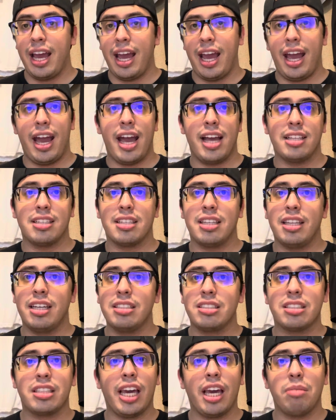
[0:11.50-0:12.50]
And
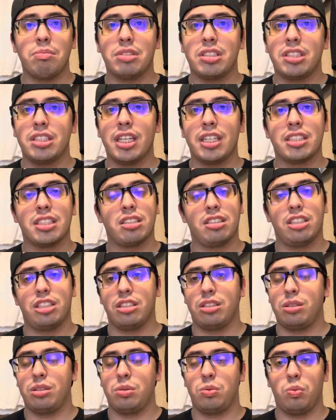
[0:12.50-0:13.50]
this game 6,
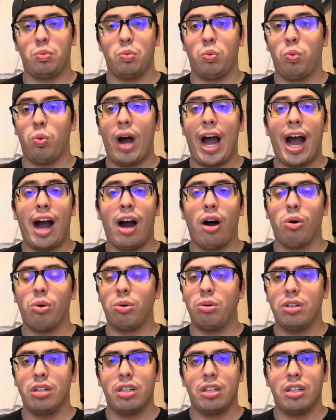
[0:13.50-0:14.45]
just wow.